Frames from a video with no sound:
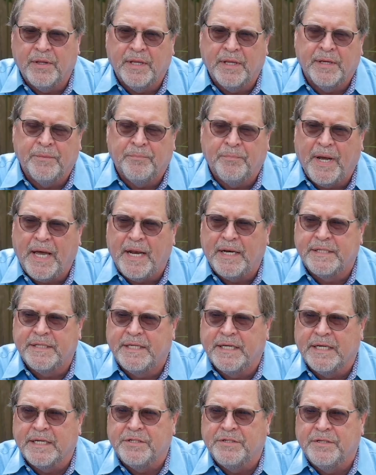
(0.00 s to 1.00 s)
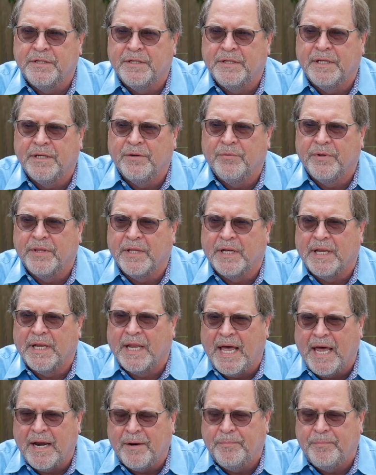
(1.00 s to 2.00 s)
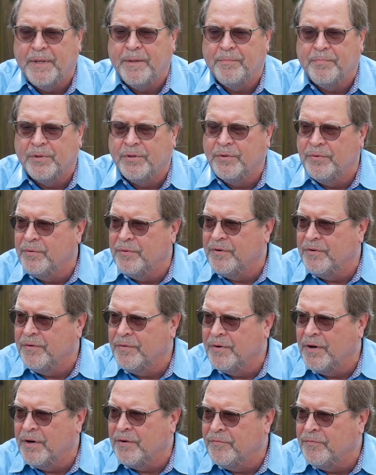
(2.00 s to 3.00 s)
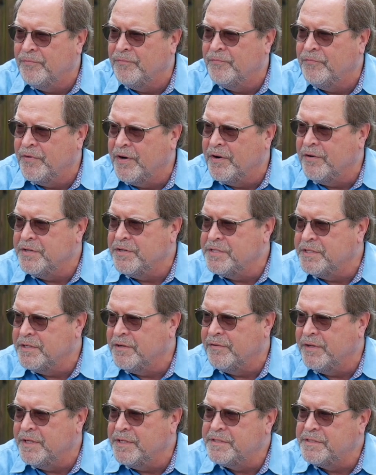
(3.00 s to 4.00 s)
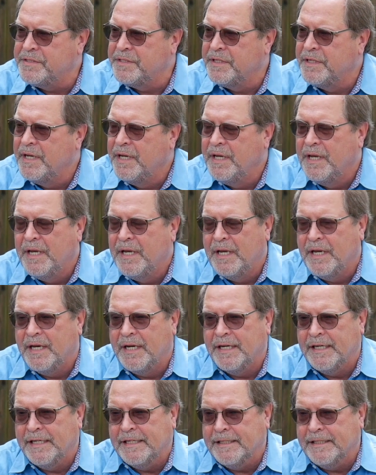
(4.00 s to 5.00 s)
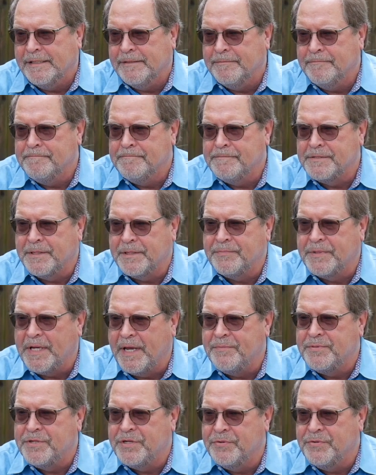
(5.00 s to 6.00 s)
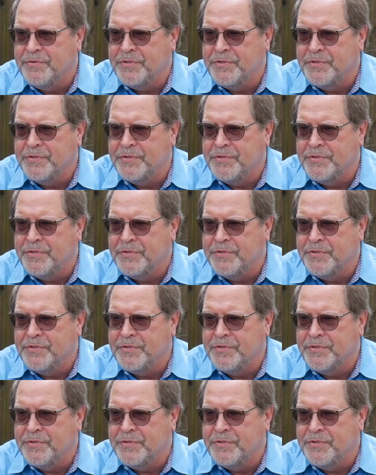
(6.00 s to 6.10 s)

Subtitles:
In politics, you deal with a lot of people who are very serious, sometimes too